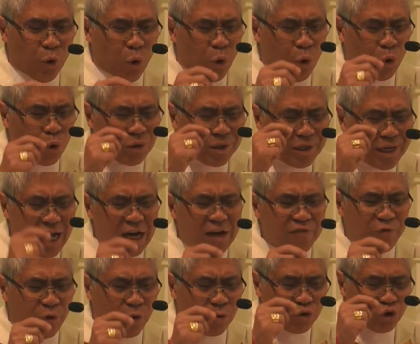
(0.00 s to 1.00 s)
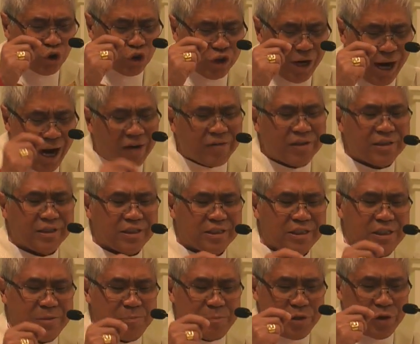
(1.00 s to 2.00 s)
O love, O
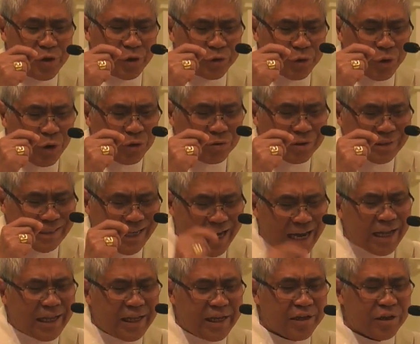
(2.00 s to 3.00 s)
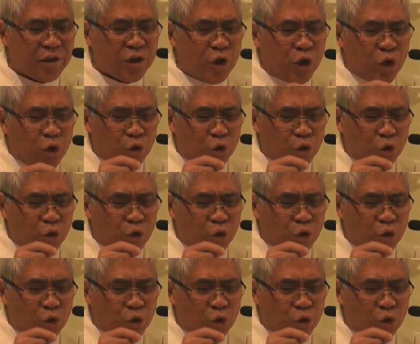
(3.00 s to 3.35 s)
charity beyond all telling,